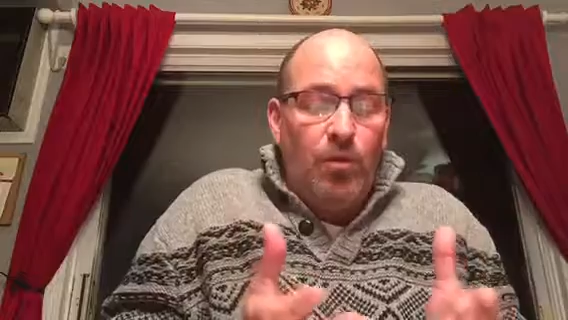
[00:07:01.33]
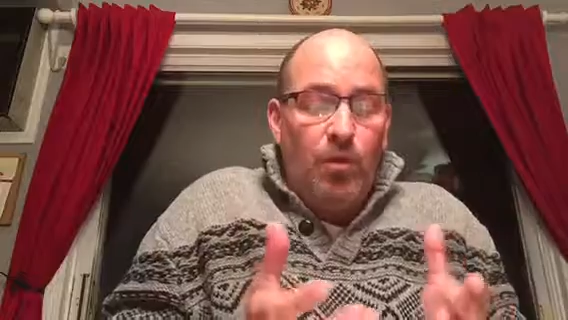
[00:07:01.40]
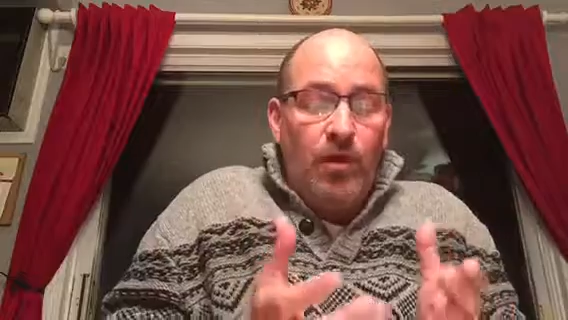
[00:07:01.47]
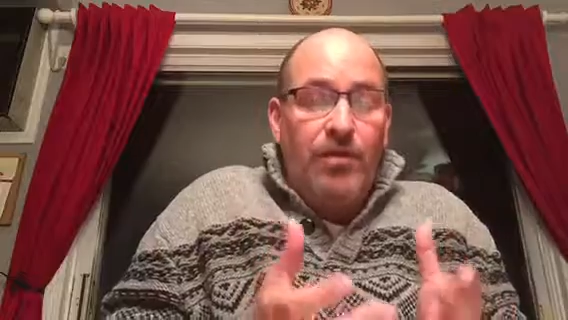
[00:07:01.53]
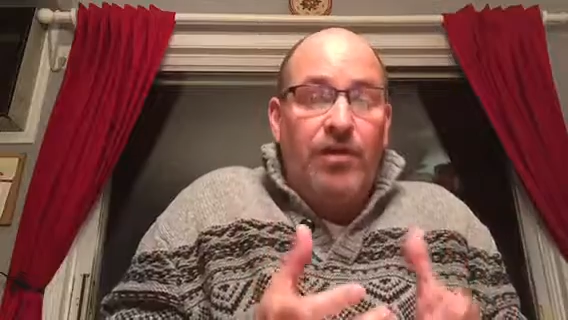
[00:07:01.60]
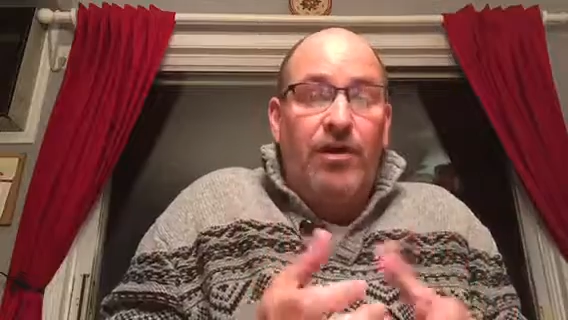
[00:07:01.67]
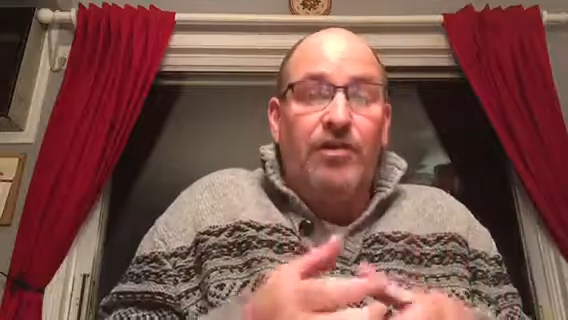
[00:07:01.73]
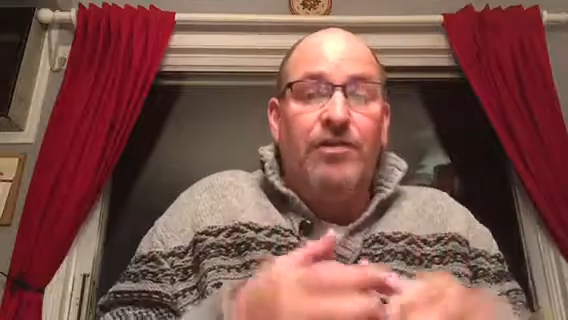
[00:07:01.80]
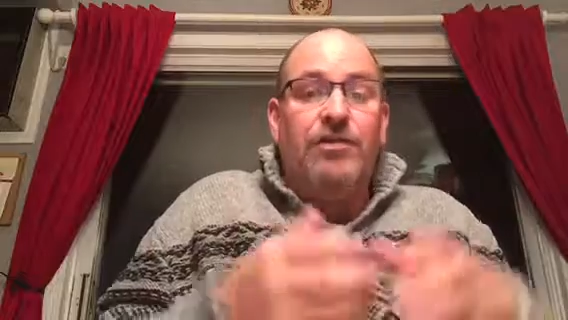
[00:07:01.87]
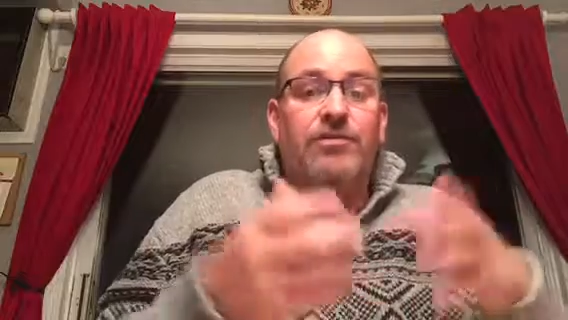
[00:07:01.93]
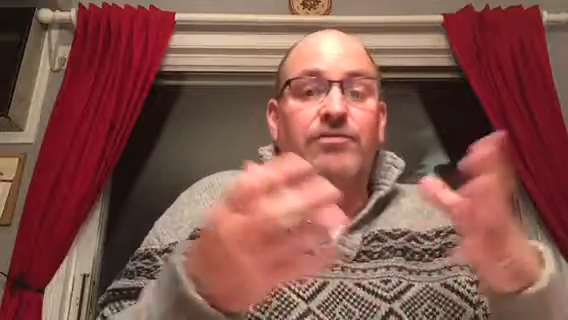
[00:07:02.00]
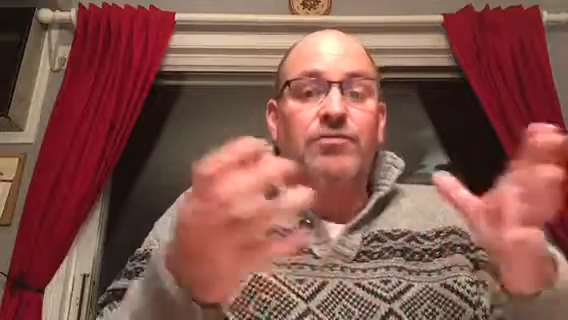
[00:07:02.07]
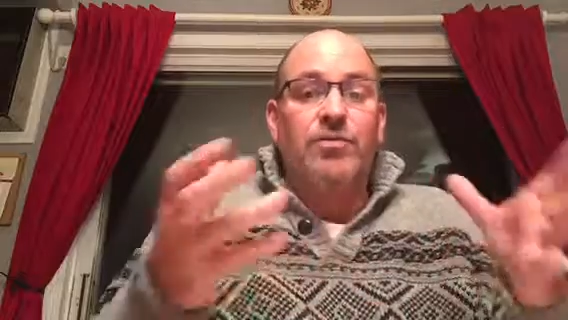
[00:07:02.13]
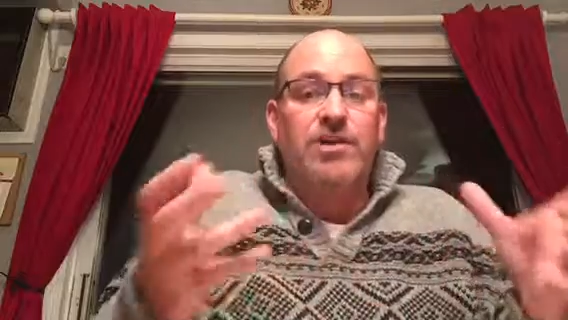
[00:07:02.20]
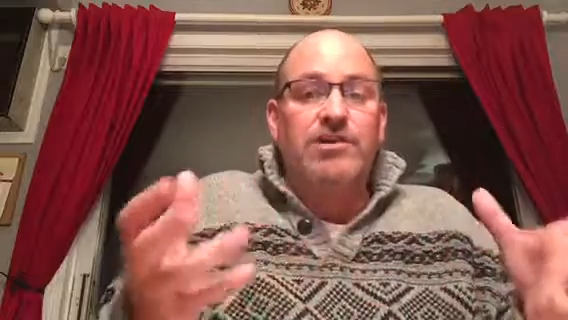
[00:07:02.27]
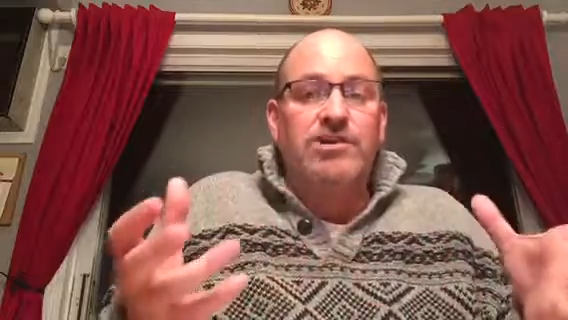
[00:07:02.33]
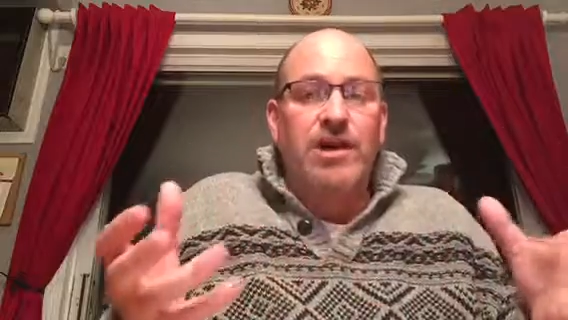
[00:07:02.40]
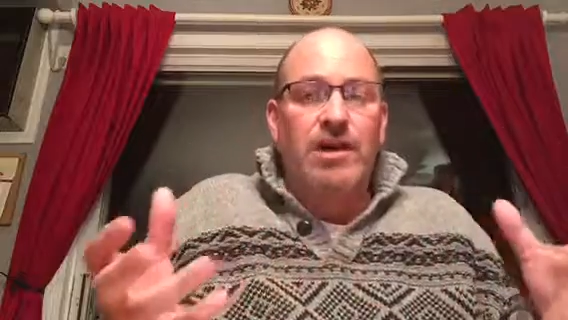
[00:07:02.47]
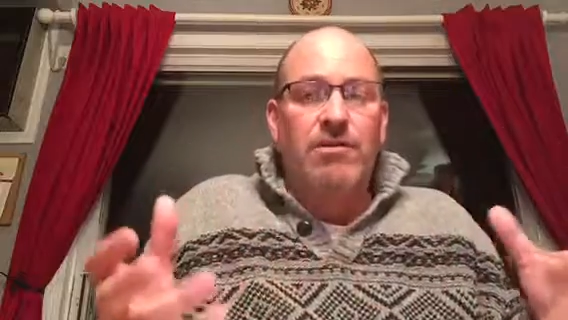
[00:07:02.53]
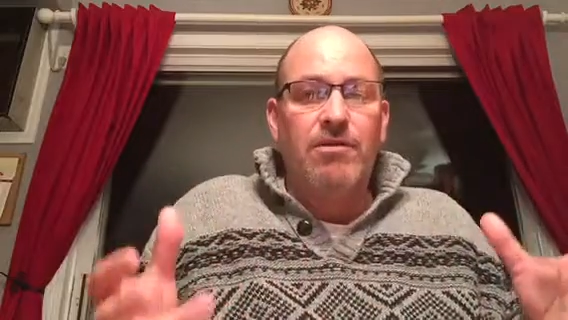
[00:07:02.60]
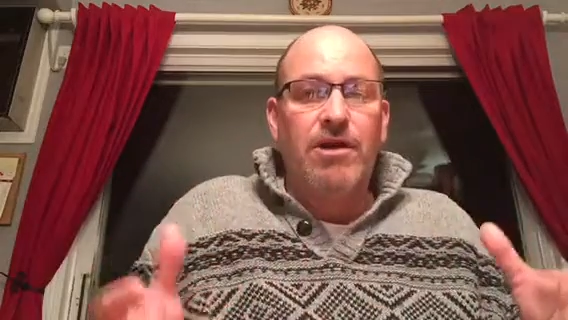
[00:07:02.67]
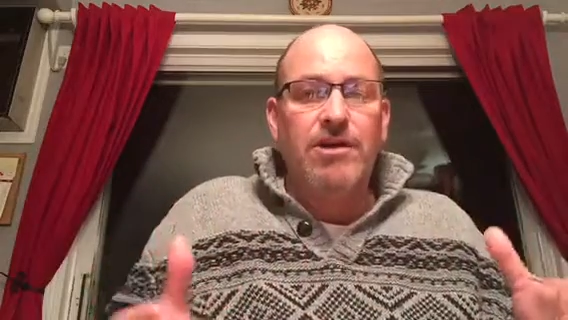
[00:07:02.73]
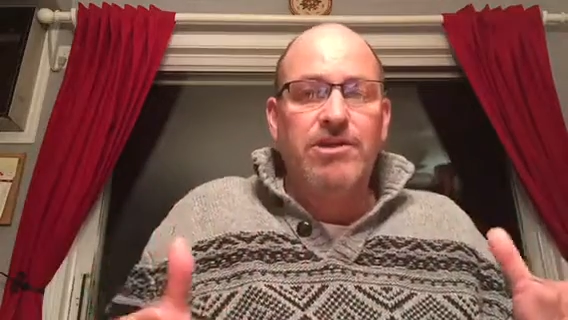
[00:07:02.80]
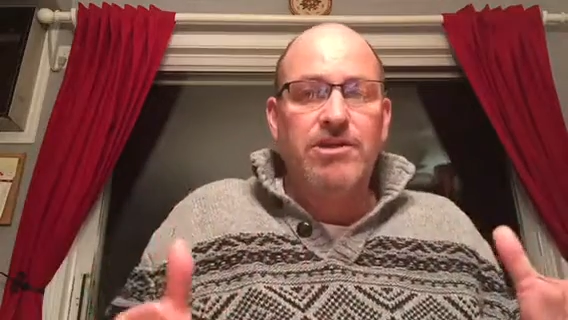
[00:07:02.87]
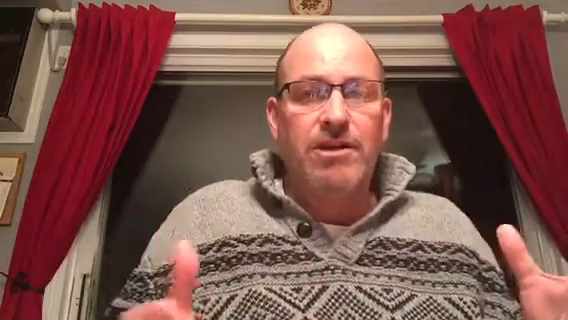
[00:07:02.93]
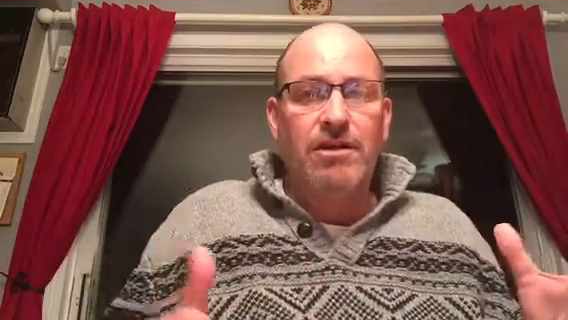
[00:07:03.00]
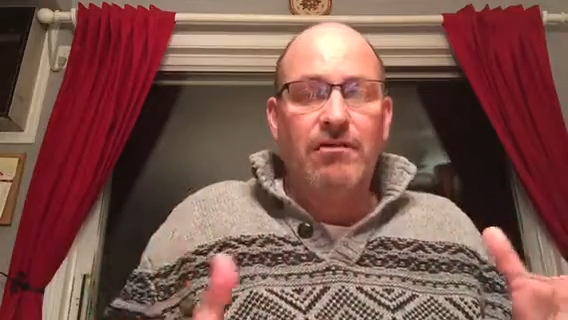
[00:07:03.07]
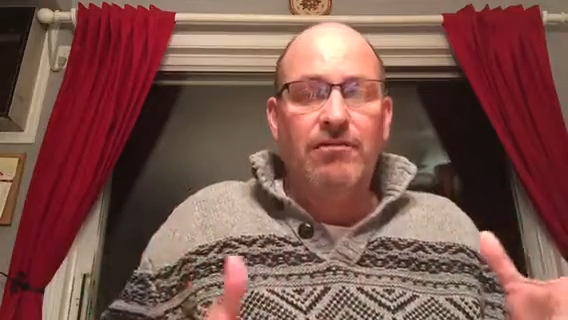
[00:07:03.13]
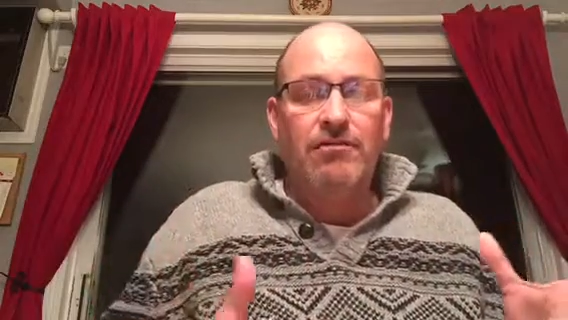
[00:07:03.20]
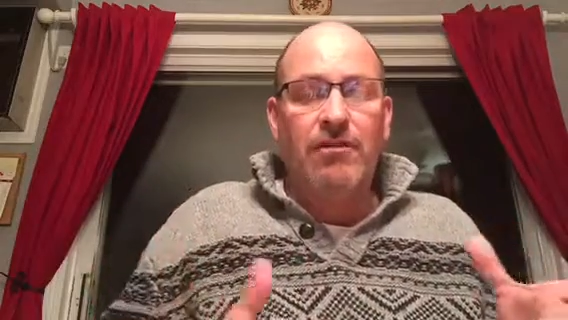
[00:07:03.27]
with all this
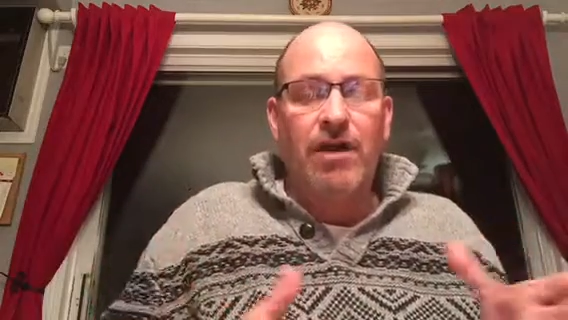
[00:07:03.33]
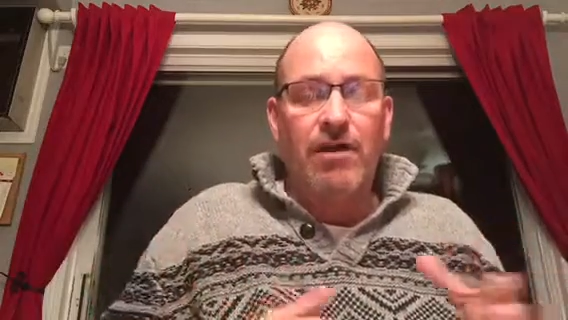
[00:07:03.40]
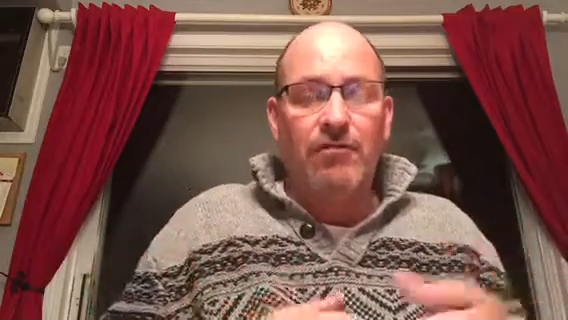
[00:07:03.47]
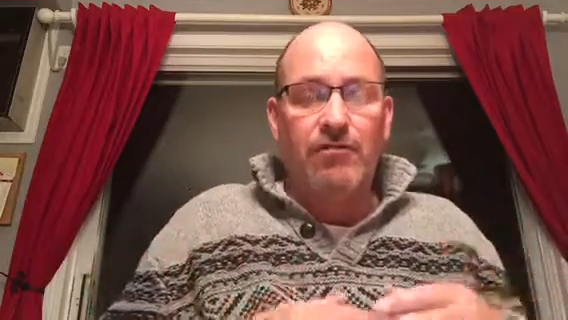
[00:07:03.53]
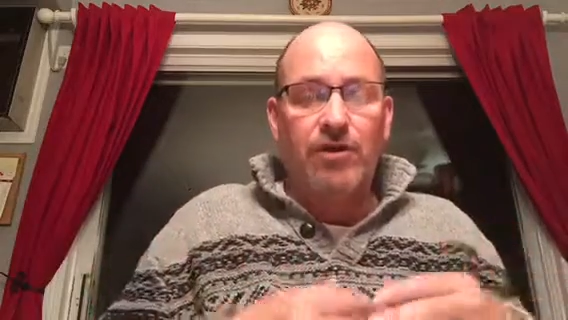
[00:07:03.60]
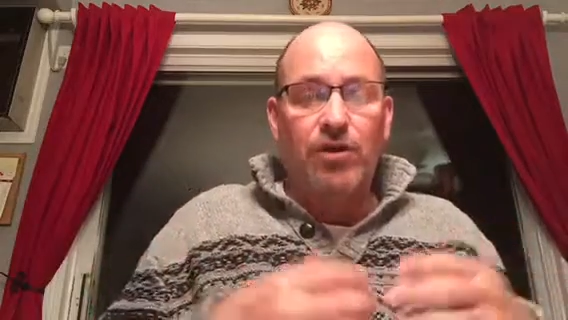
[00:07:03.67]
regeneration of